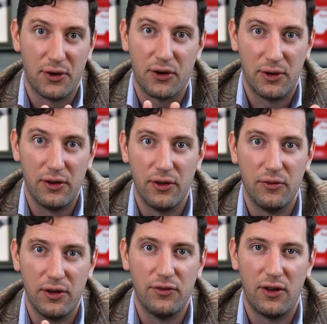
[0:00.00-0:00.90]
work will,
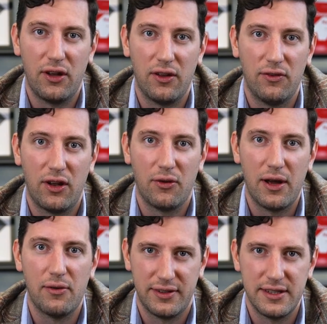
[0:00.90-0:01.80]
will fall, fall
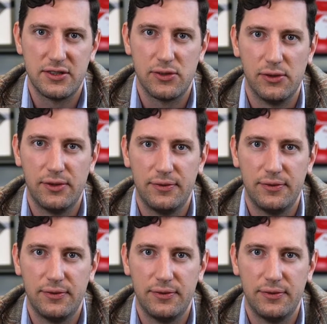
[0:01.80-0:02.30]
away with this tool.